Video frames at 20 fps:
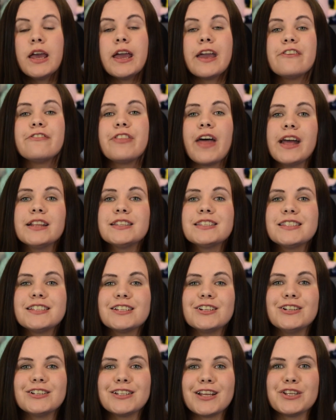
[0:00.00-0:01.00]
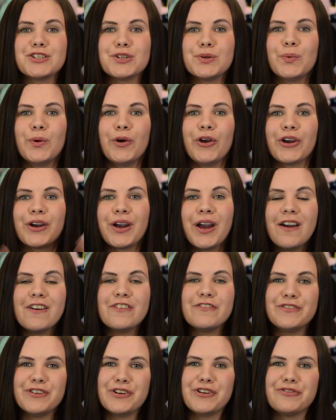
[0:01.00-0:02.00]
If that still doesn't work,
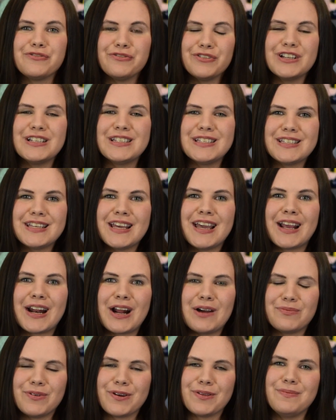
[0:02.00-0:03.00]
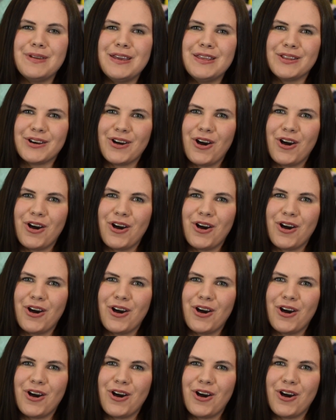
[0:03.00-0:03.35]
feel free to take it up with me in the